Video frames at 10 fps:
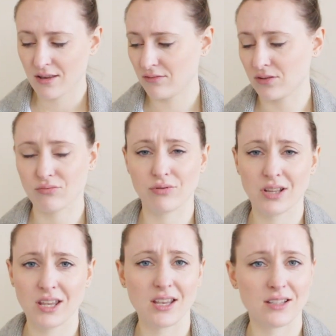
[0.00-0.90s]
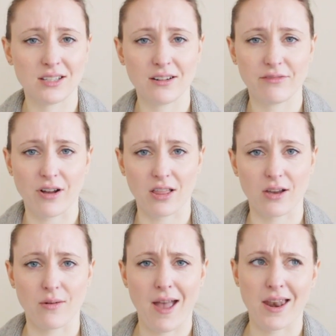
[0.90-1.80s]
was really easy to
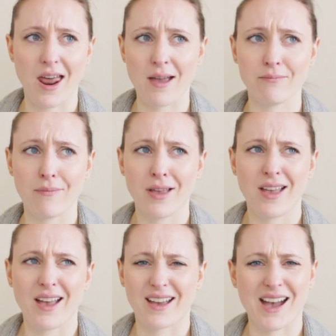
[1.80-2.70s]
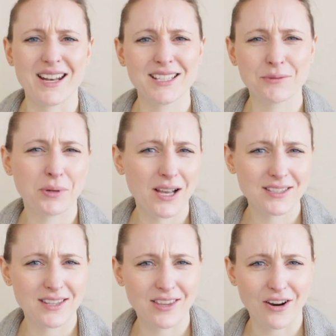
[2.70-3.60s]
follow, and I'm kind of
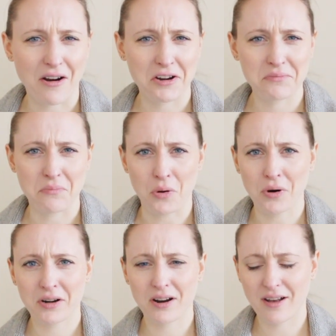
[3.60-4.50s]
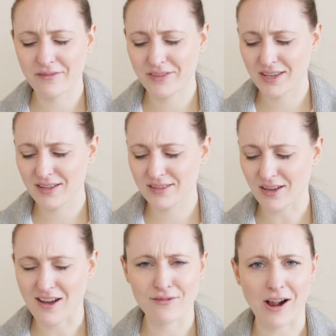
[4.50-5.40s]
surprised that there aren't more of these
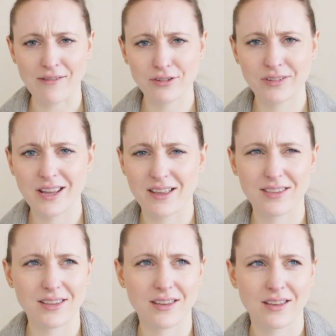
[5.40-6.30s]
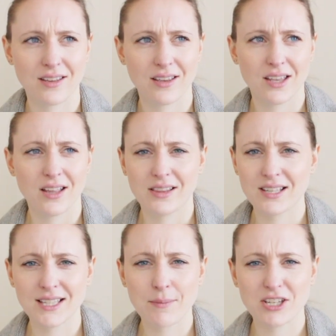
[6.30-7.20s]
on Ravelry. I think
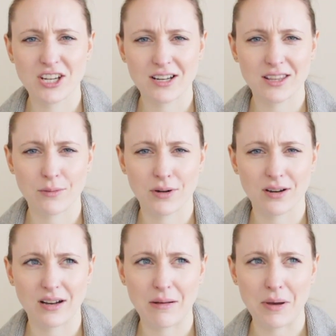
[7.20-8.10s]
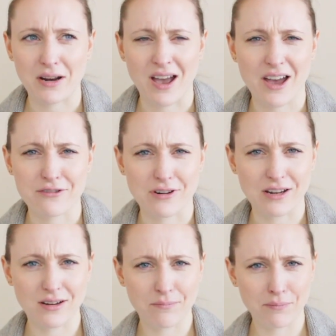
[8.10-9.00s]
last time I checked there were about 100